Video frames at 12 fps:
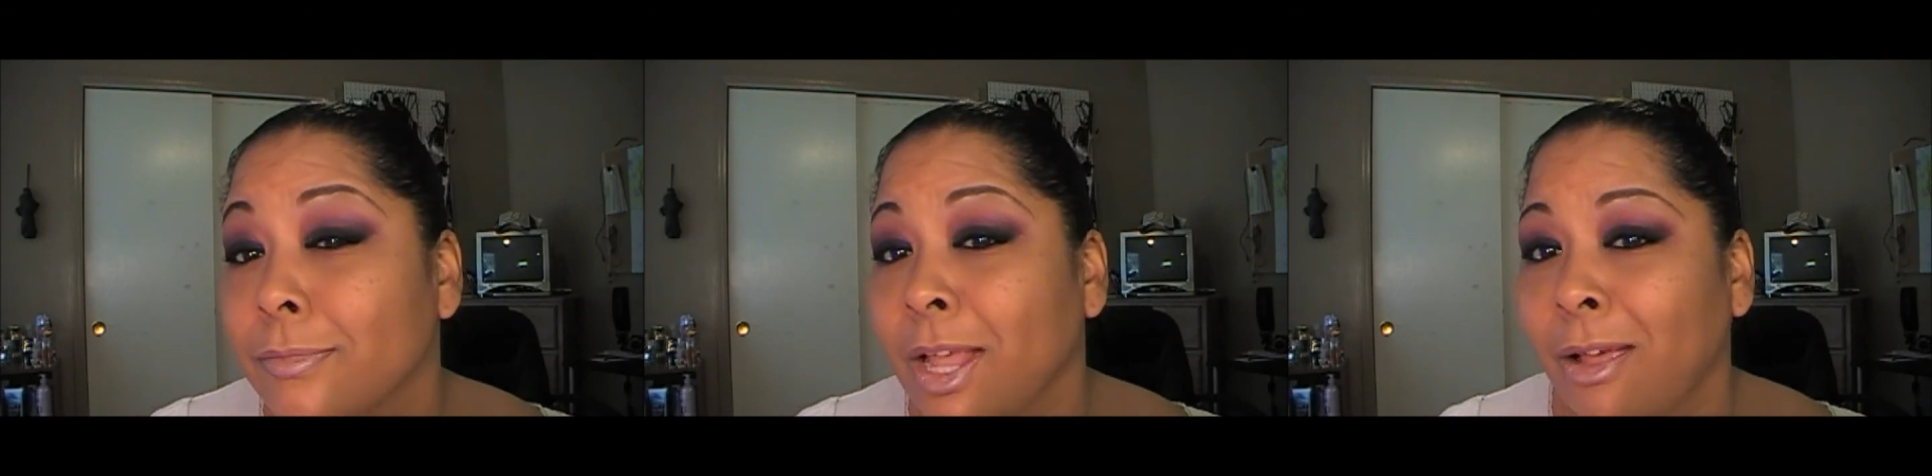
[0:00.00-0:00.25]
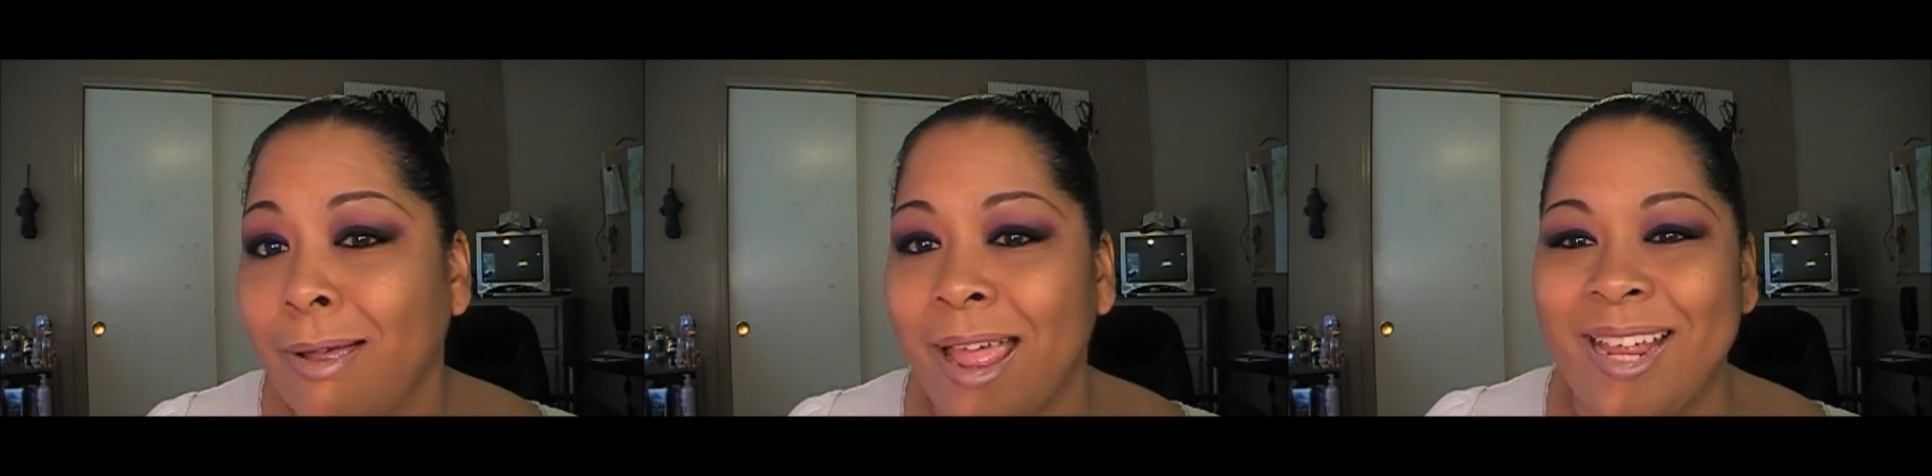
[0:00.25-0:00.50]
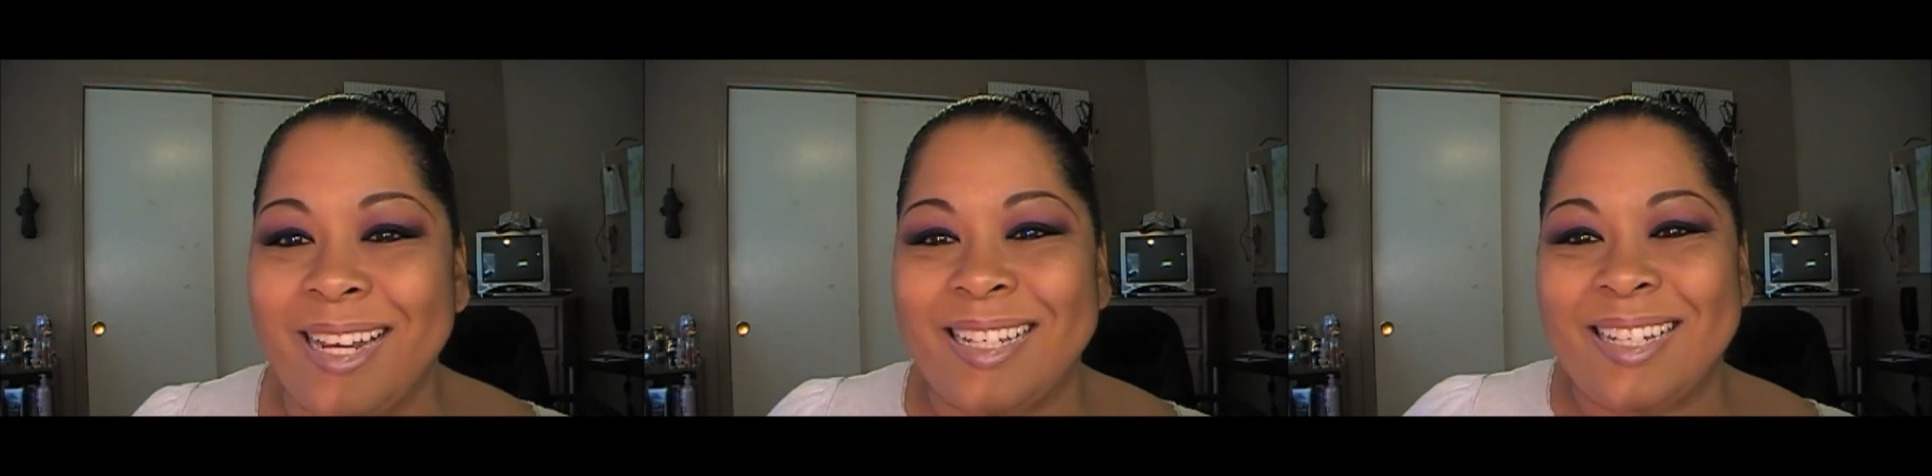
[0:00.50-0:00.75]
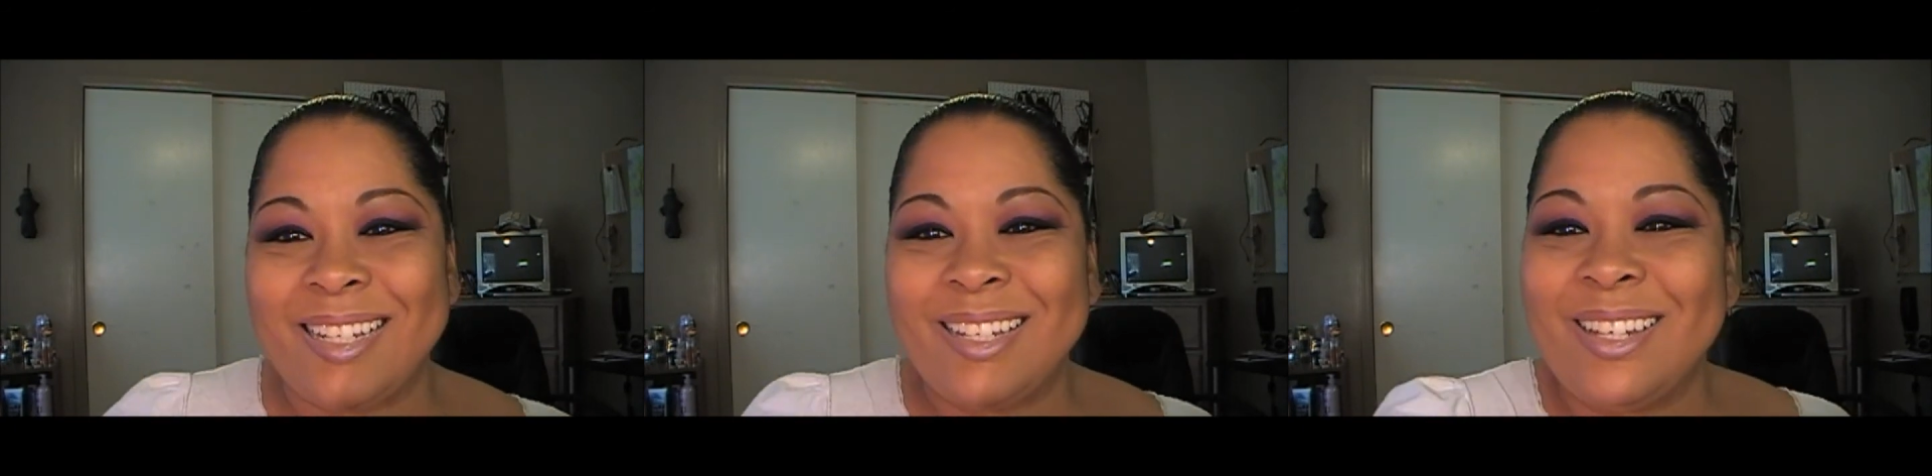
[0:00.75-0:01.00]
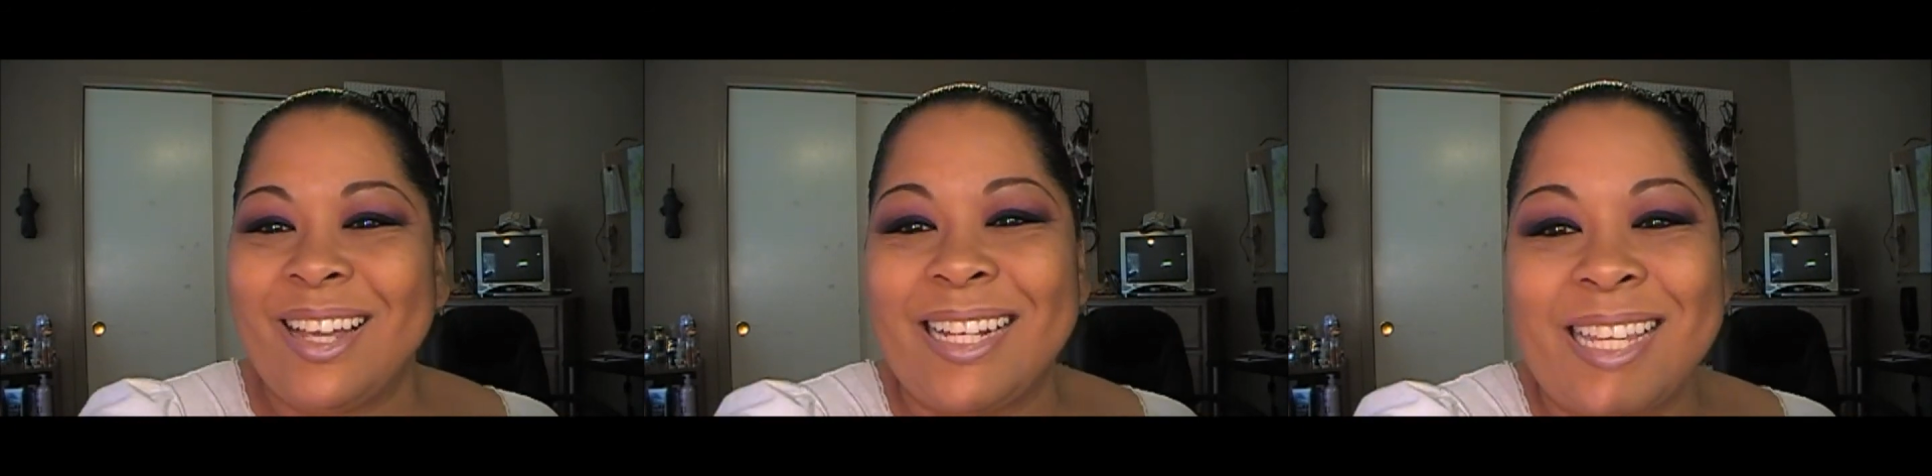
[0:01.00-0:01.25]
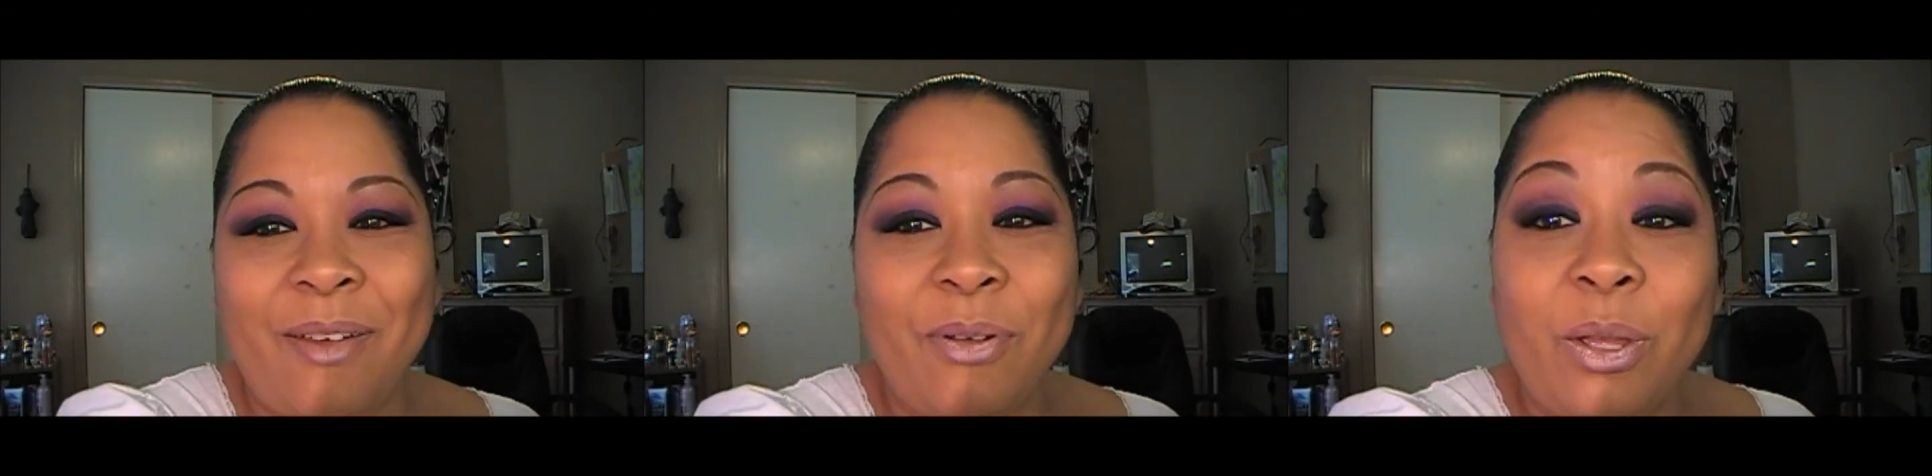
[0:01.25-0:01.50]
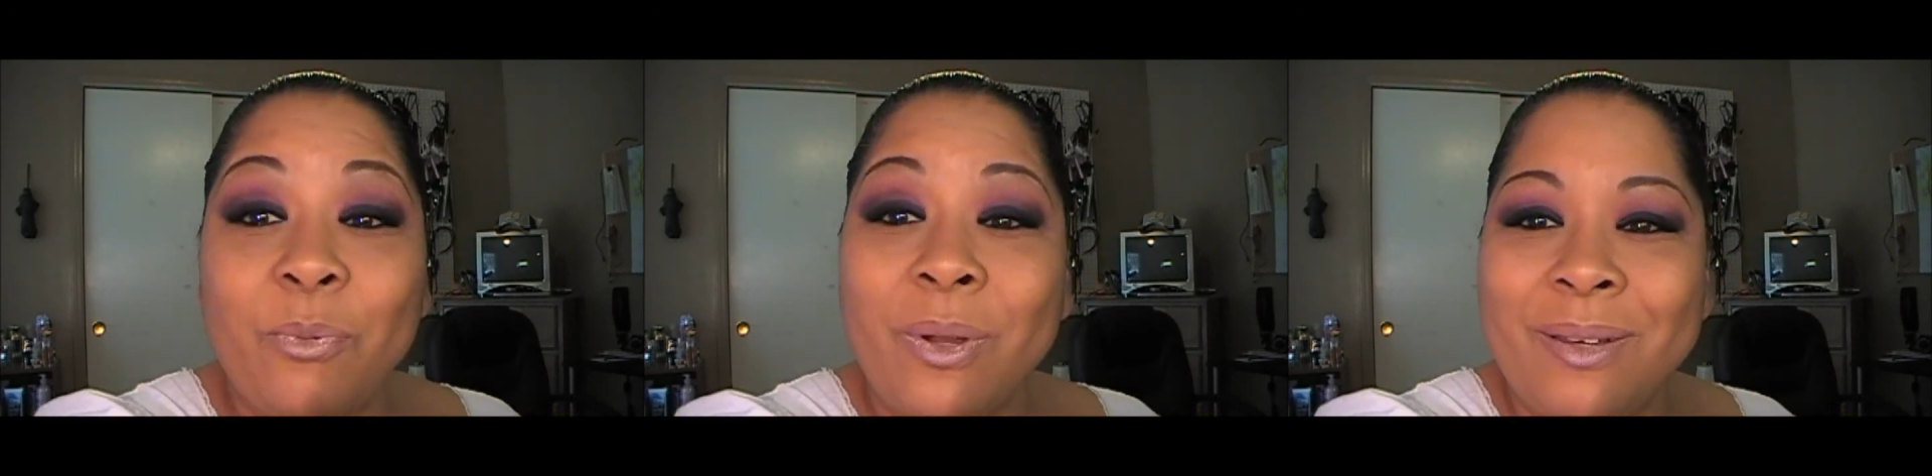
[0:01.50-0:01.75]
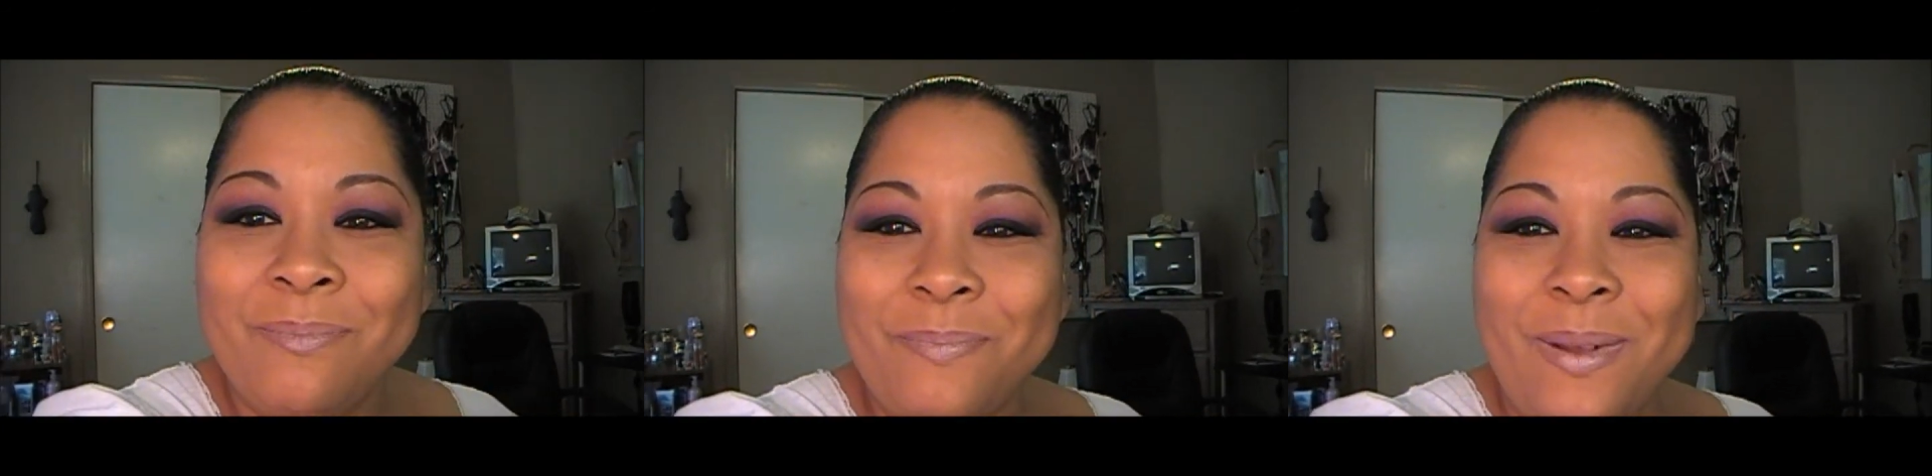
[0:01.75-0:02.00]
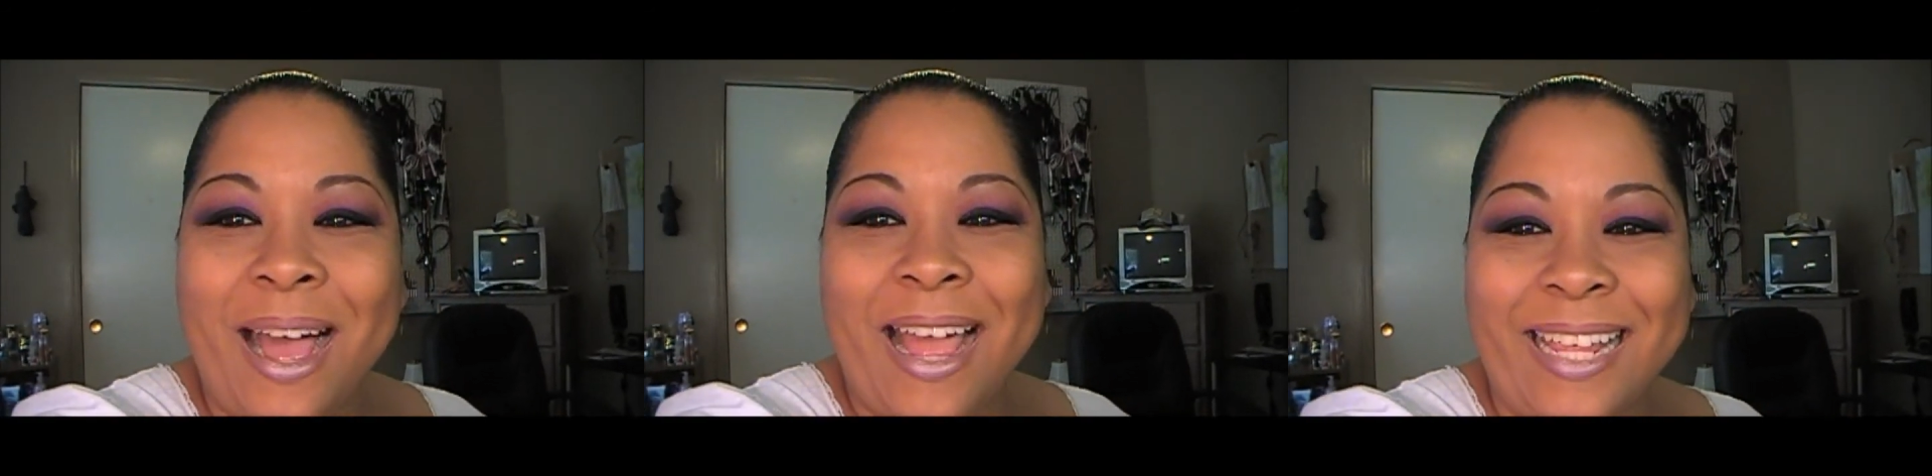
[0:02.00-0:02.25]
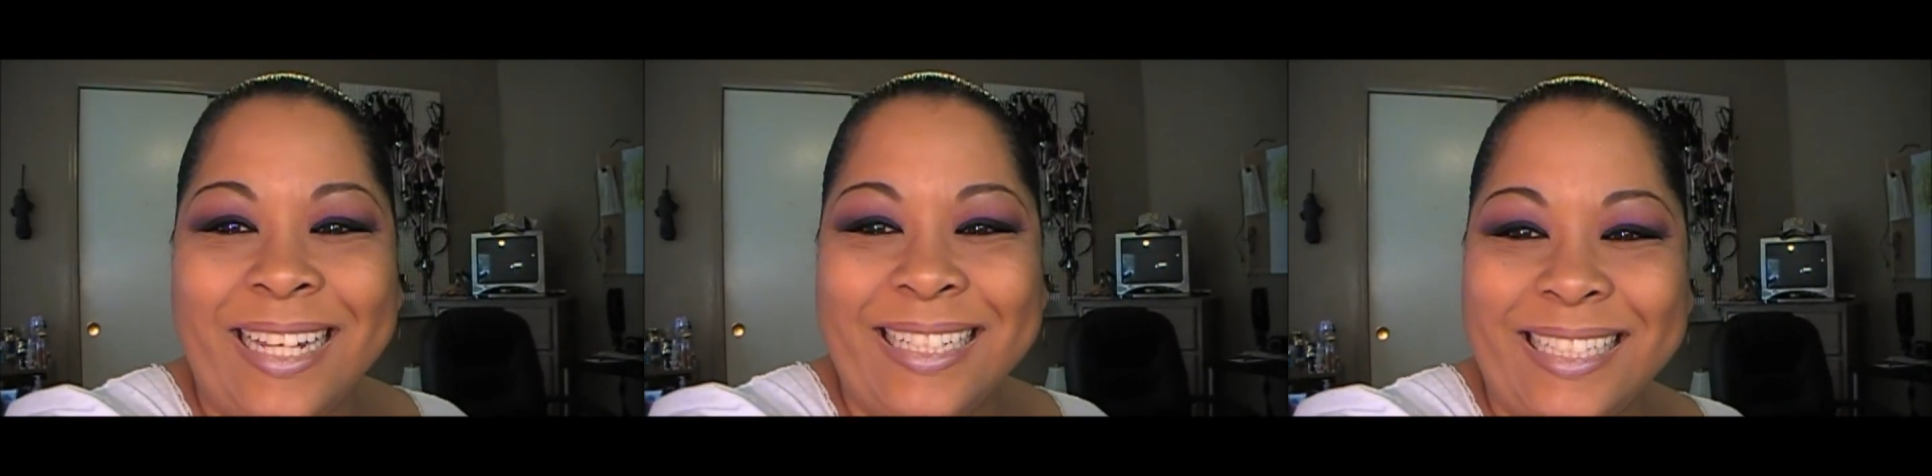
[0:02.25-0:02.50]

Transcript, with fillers: All right, you guys have a good one. Bye.